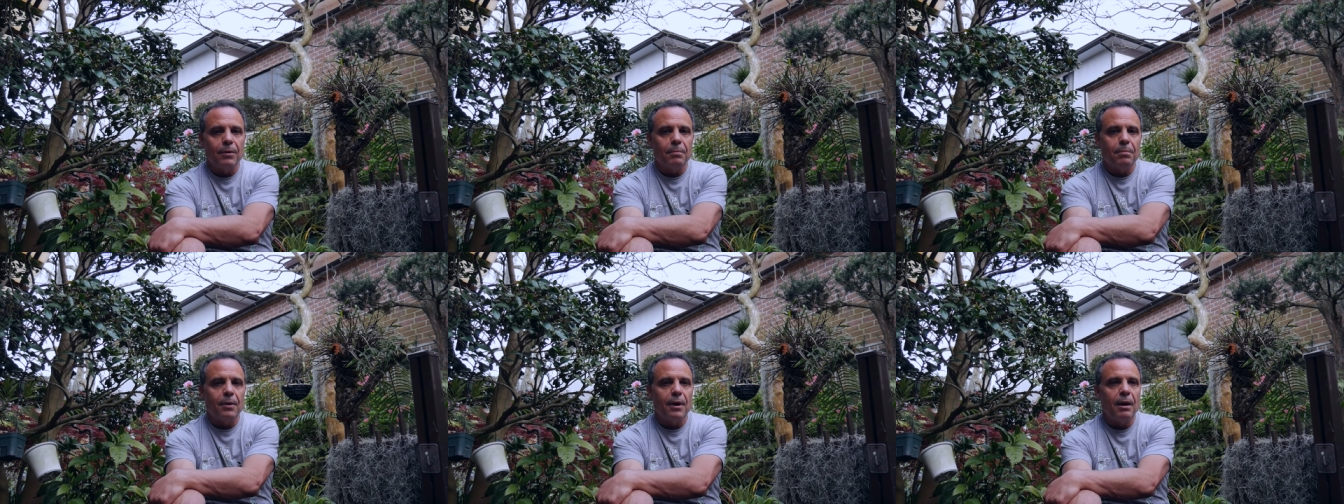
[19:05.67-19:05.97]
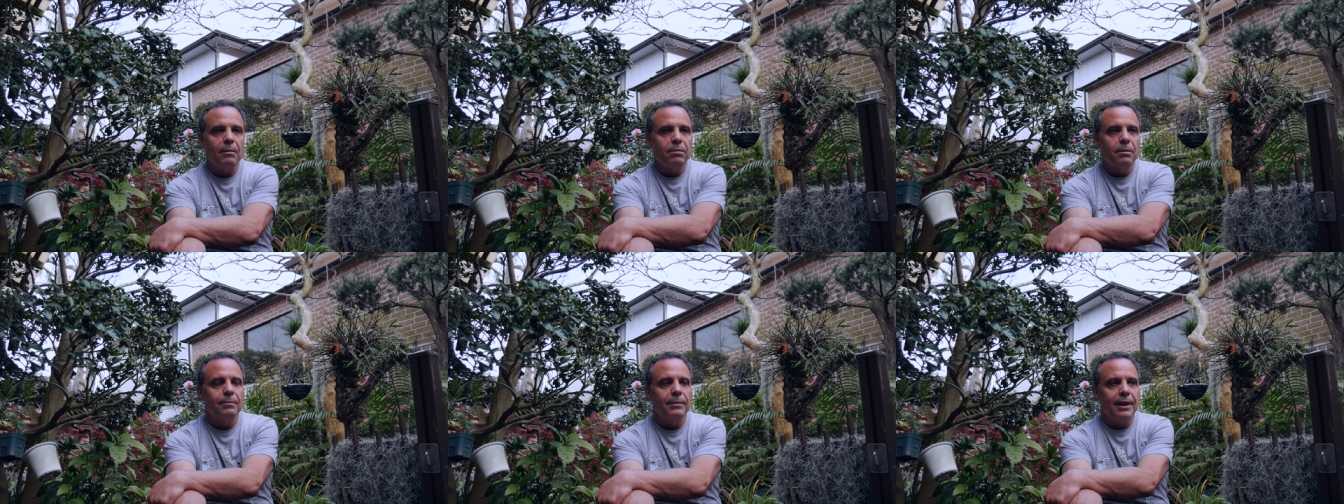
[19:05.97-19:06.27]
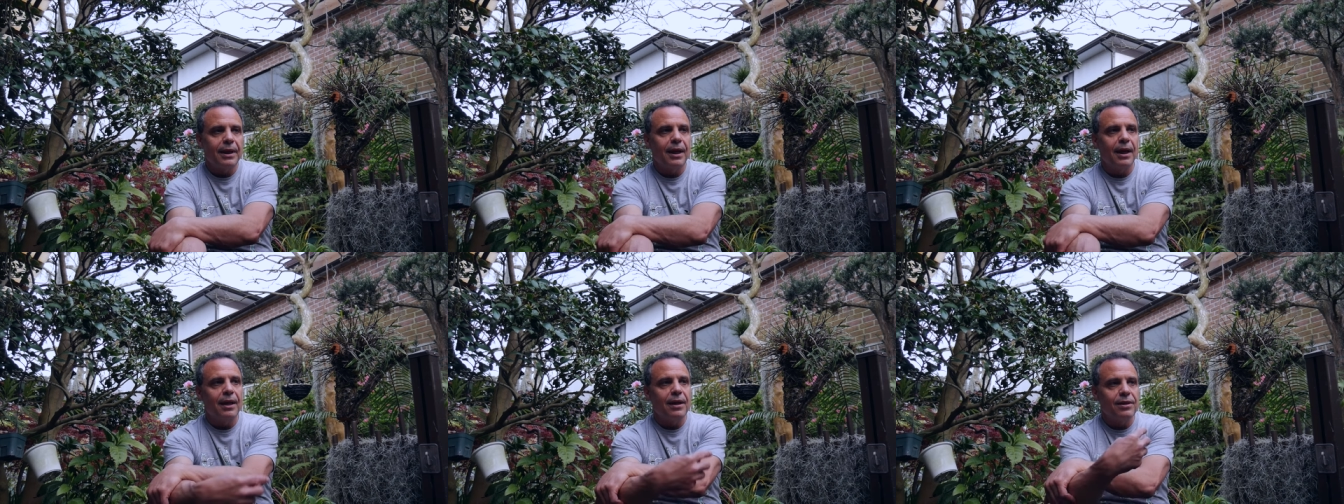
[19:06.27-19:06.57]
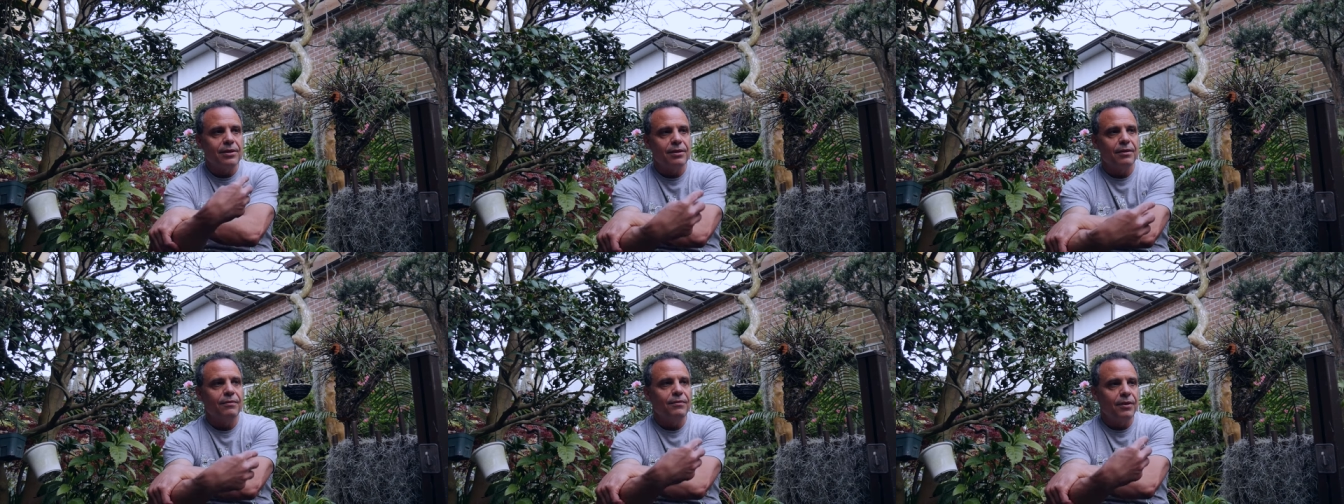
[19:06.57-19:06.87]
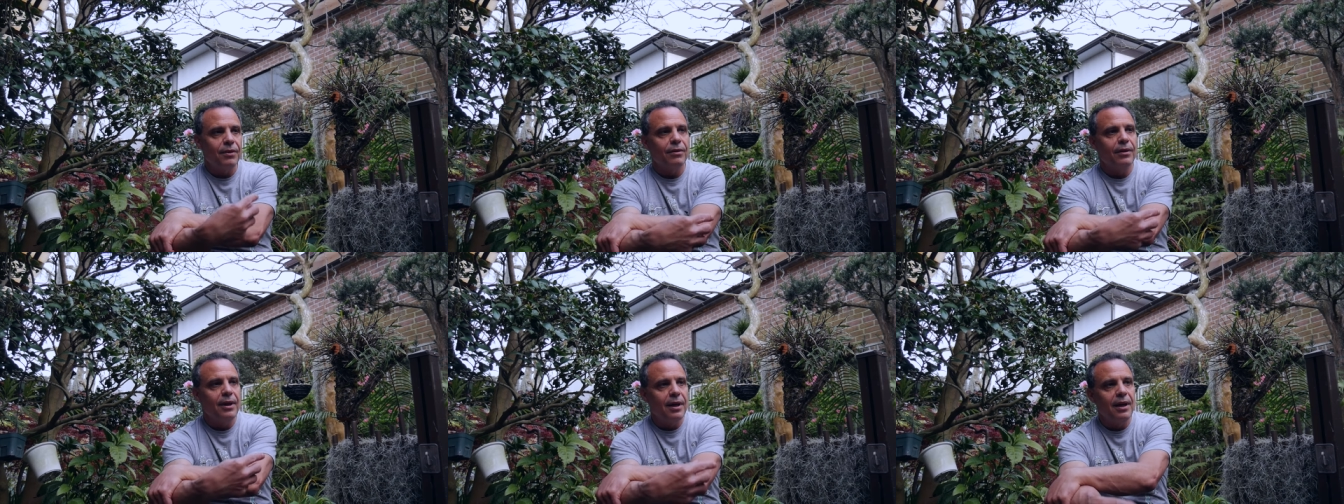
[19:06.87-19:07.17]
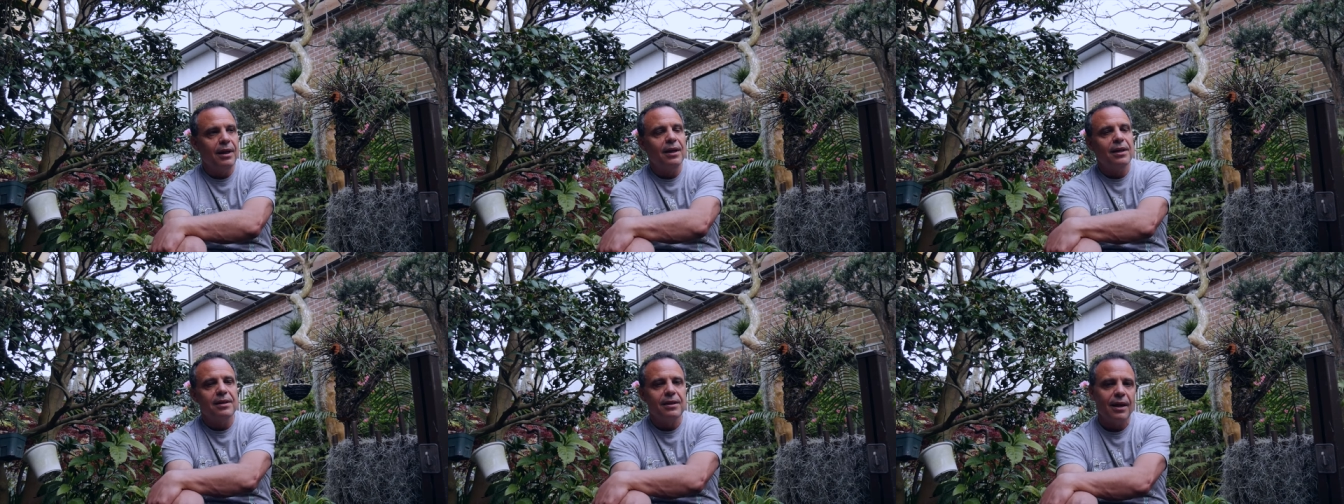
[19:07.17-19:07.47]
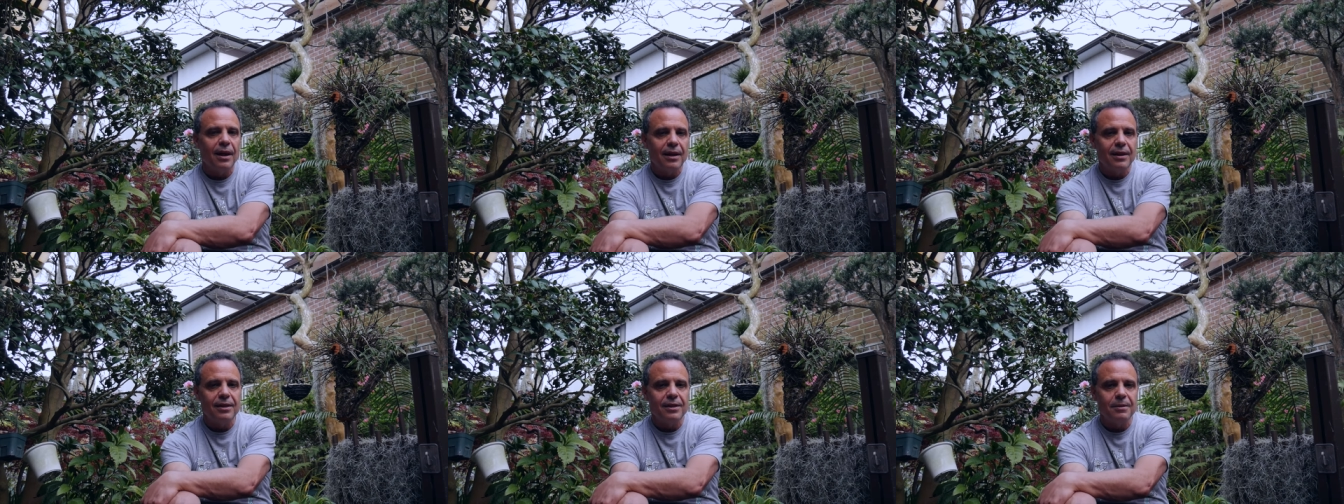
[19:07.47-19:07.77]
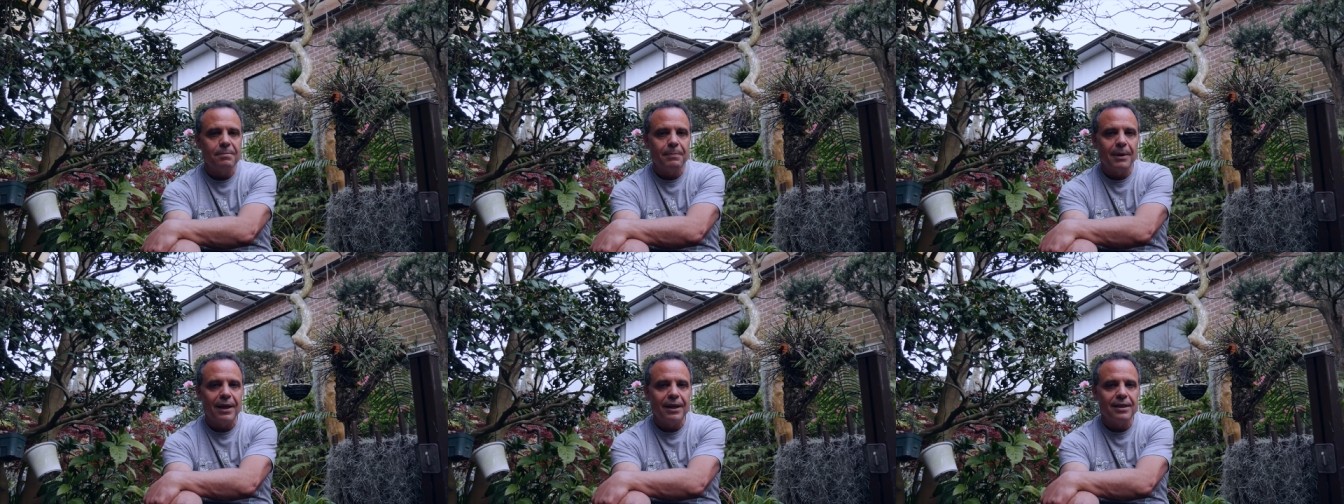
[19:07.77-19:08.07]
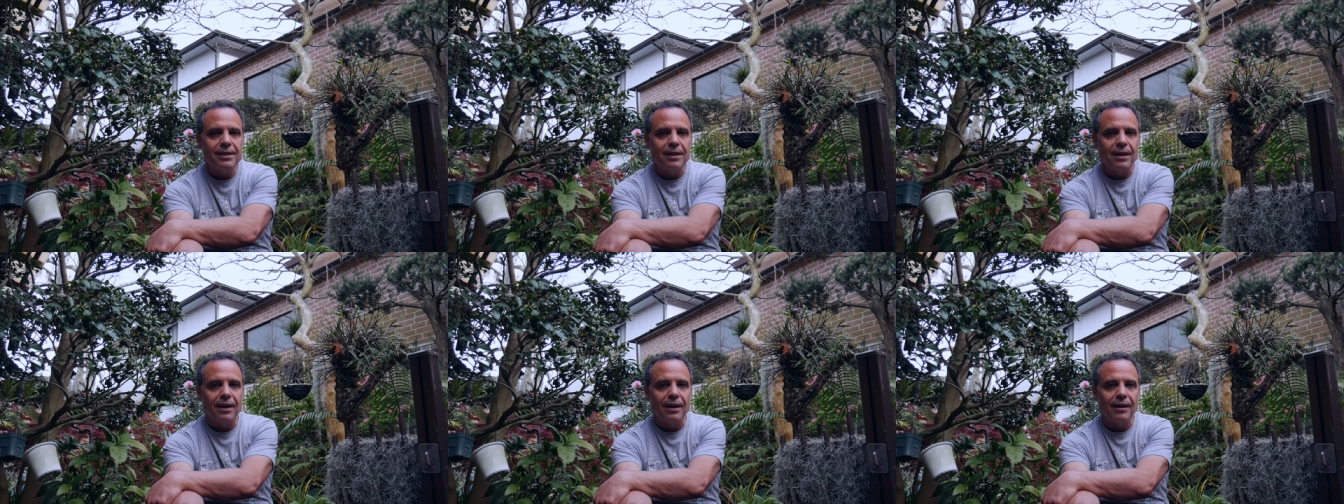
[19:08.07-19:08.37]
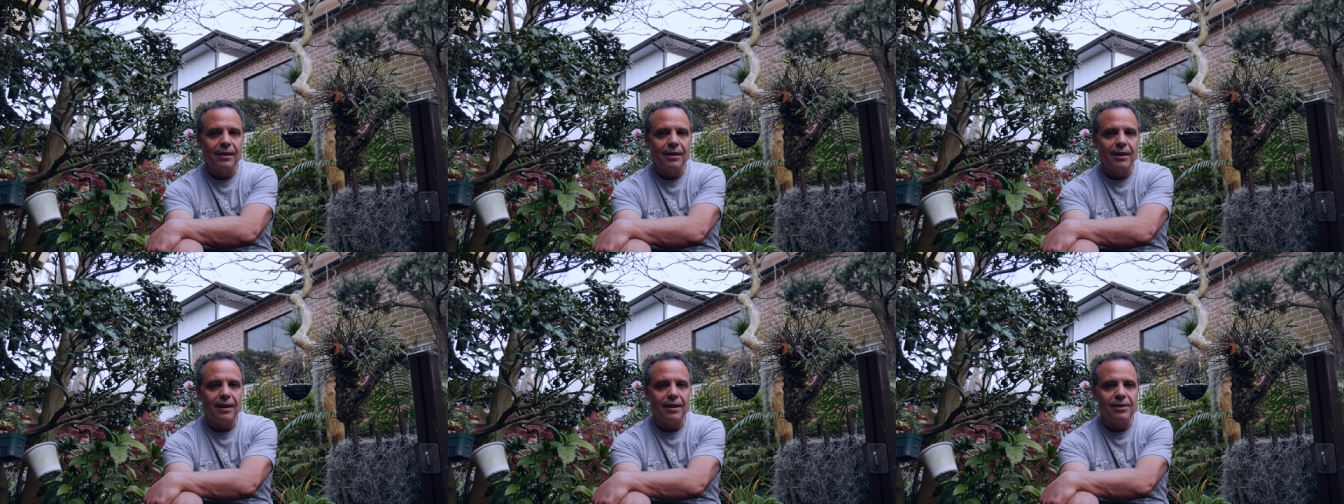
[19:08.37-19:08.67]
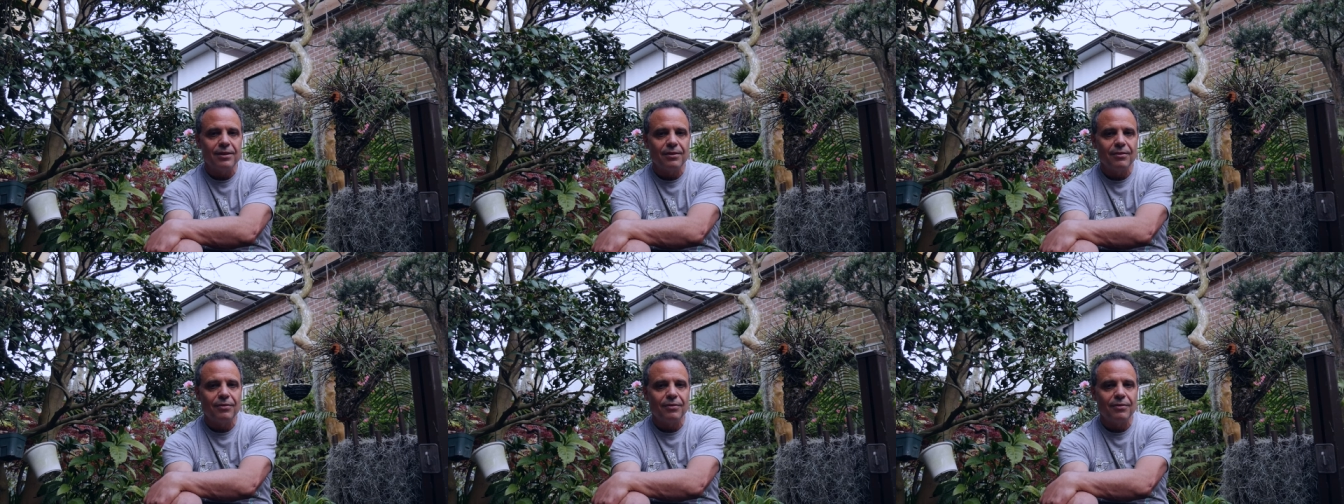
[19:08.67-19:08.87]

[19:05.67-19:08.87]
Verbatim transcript: The problem again is if you're in a tight space like this.